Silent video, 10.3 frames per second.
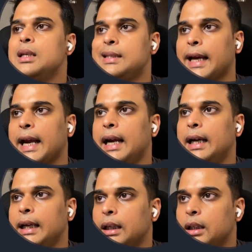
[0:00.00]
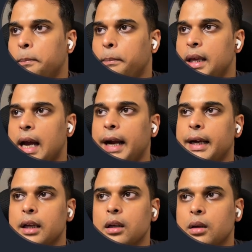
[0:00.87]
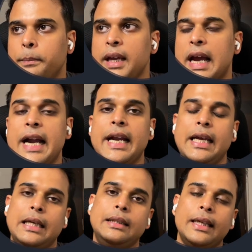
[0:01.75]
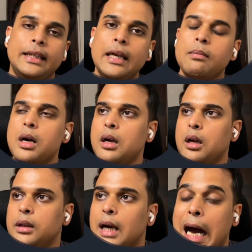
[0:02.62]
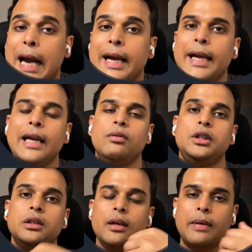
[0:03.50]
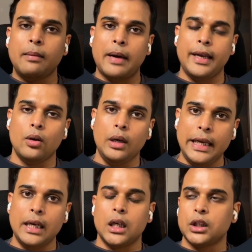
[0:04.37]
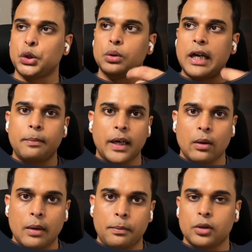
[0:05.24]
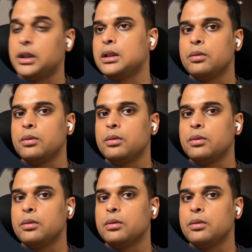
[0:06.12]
Secondly, the PID. PID is nothing but the ID which is given by your Linux to that particular process.